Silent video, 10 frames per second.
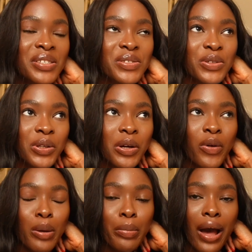So on our
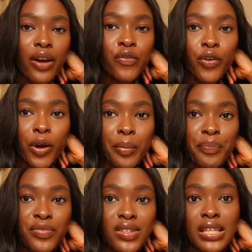way back
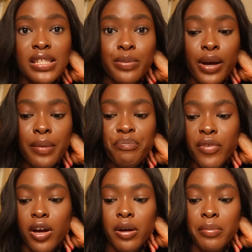from Zanzibar,
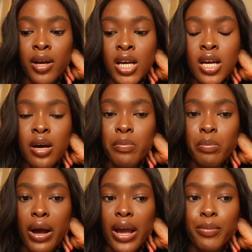
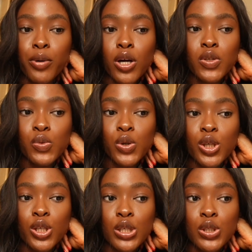my box
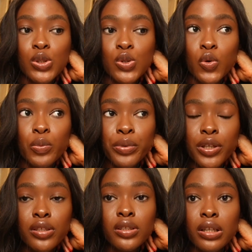was
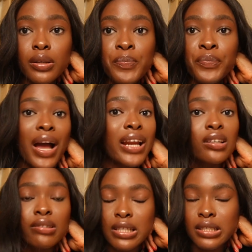opened. I
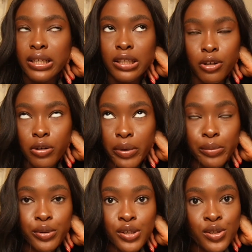didn't lock my
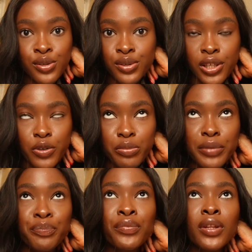box. Kill me.
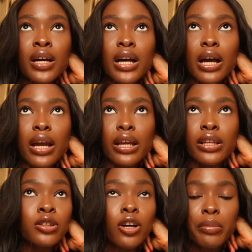I
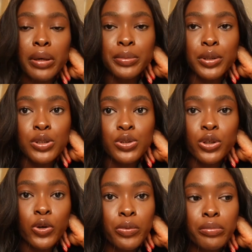didn't lock my box, so
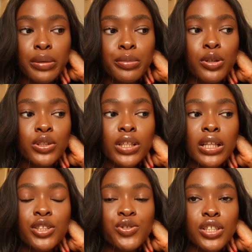they opened my box
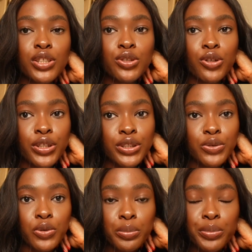and literally tore it
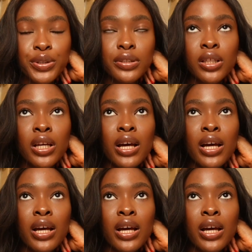open.